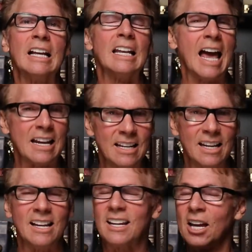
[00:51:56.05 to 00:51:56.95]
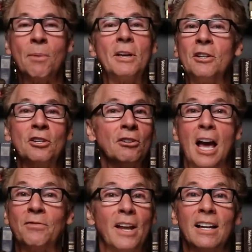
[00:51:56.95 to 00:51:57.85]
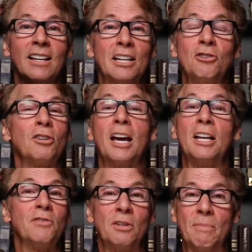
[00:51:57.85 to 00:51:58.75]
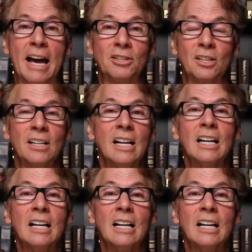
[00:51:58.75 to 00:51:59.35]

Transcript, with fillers: like coming into your life like, like you can't even imagine.